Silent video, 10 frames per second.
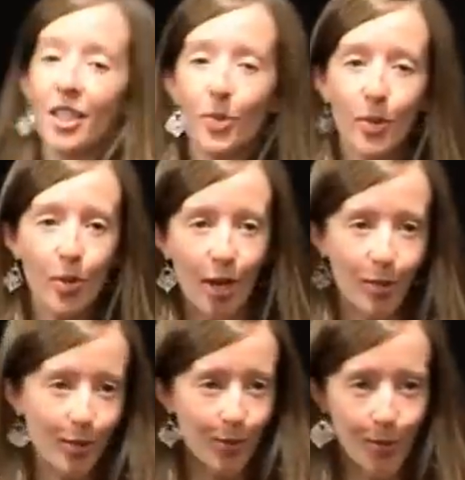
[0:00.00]
into a
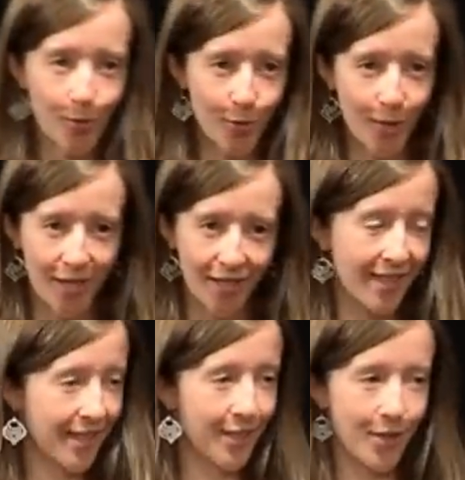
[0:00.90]
graduate school for writing.
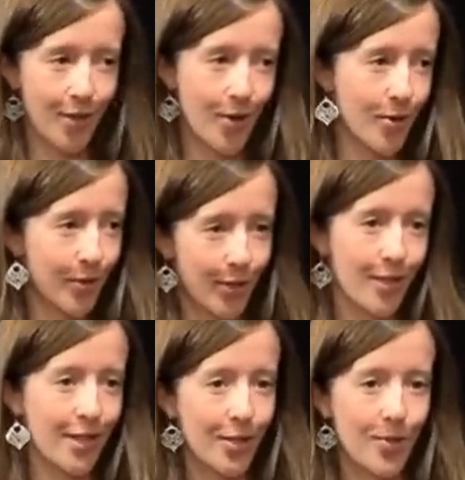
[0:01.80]
I didn't go
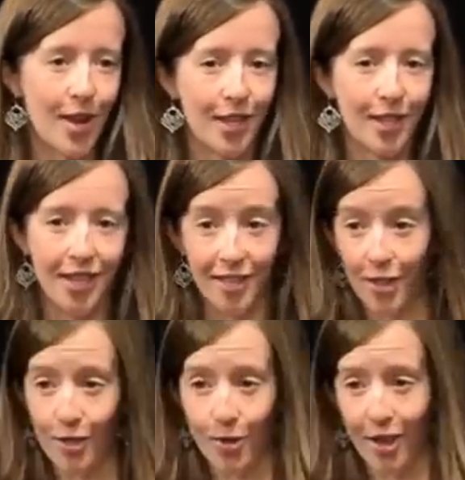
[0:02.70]
into writing as an
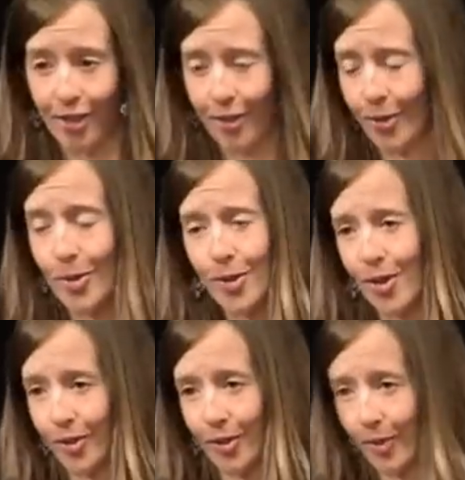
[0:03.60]
undergrad, so who
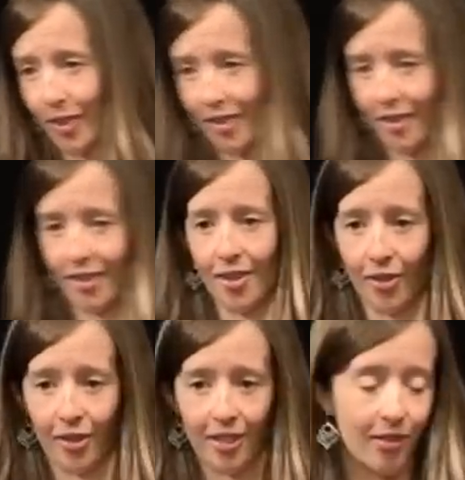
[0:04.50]
knows what this is all
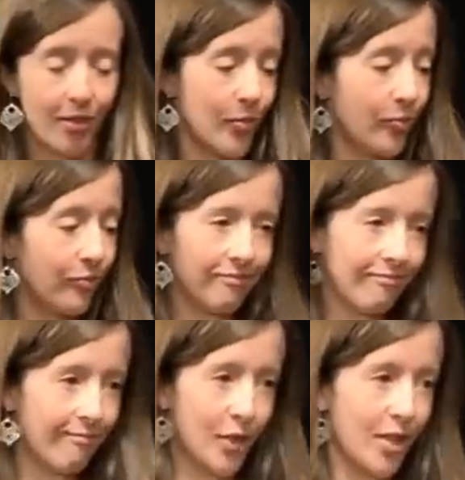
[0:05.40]
going to
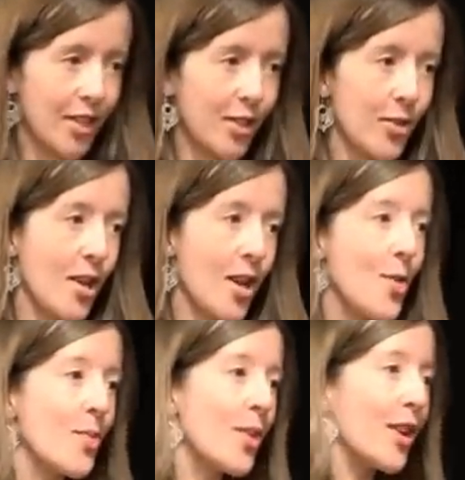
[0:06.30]
turn into.
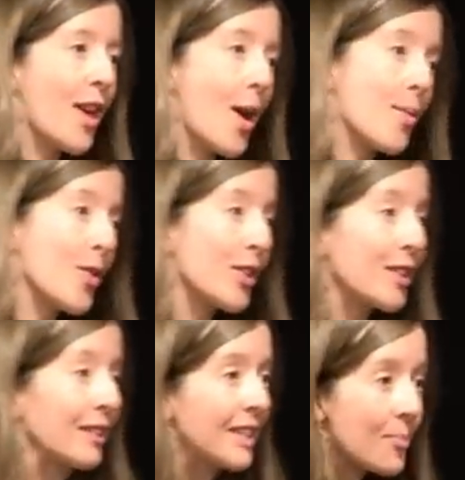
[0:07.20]
But I'm going
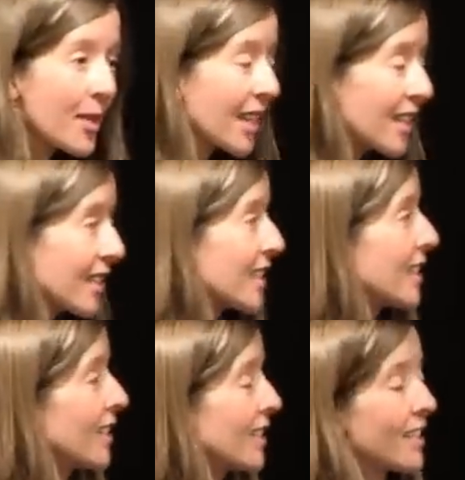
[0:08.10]
to leap and
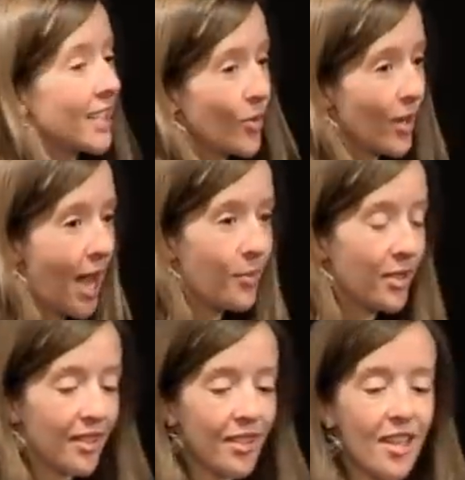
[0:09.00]
see what
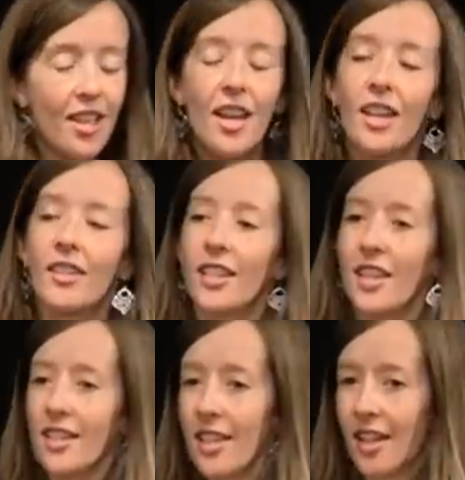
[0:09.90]
happens. And like I
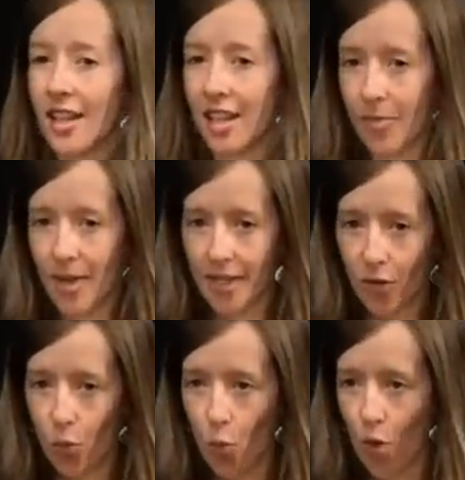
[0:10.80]
said, I gave
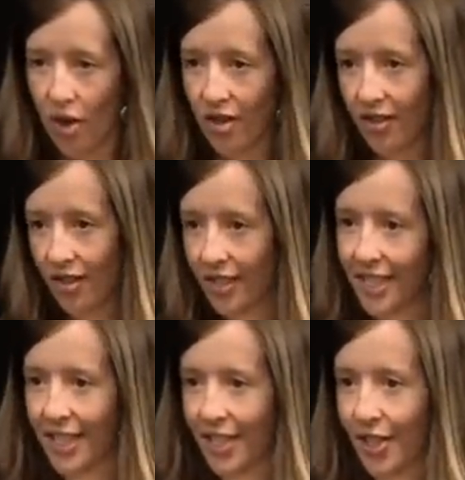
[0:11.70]
myself 1
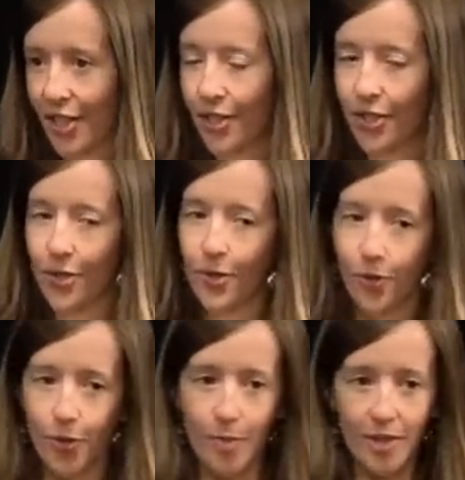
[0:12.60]
year
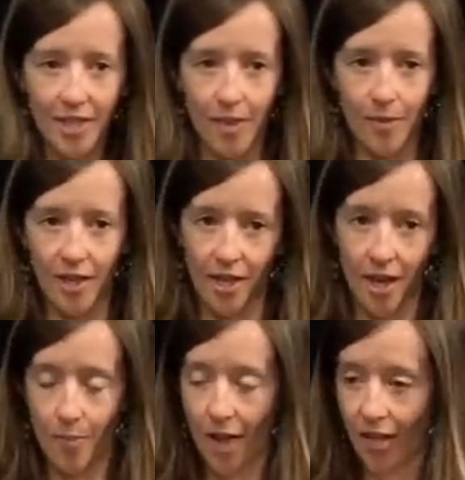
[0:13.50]
from the time that I
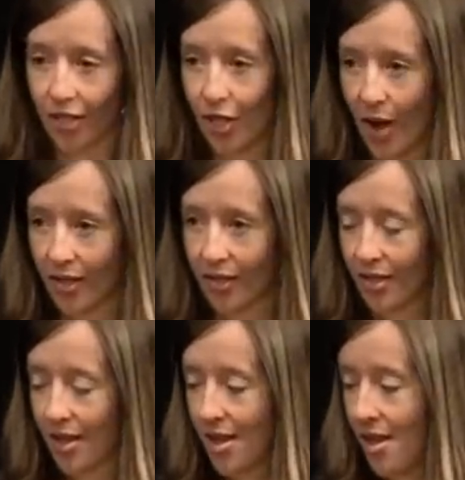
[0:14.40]
got back to the US